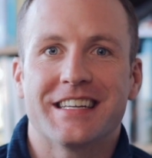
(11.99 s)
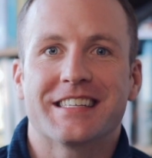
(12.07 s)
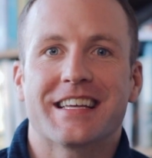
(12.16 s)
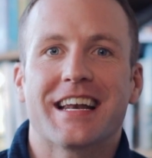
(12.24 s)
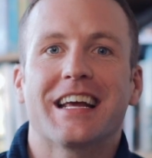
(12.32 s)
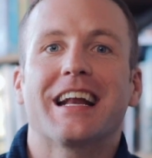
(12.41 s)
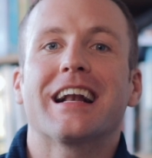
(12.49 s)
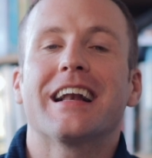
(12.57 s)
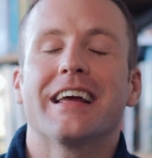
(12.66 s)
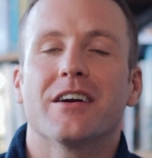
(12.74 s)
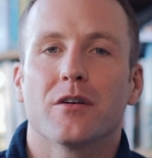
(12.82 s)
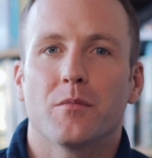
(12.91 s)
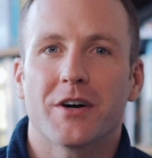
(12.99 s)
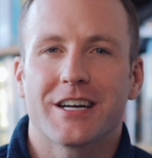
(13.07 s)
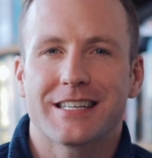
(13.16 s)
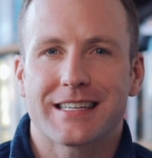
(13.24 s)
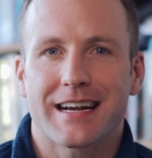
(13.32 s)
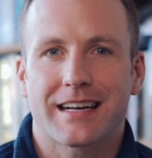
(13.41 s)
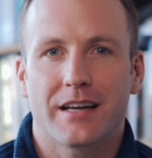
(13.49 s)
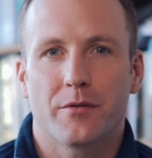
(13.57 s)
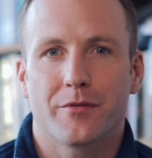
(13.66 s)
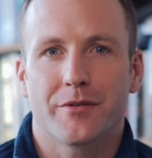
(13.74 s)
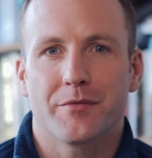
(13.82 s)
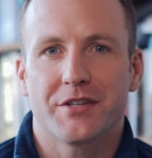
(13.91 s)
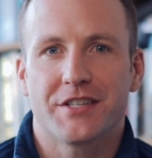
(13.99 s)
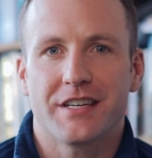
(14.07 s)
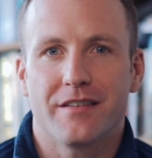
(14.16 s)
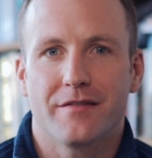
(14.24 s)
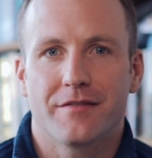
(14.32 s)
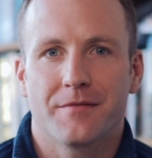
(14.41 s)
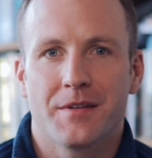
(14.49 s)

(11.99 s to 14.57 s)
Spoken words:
is getting clear on what exactly I want to achieve.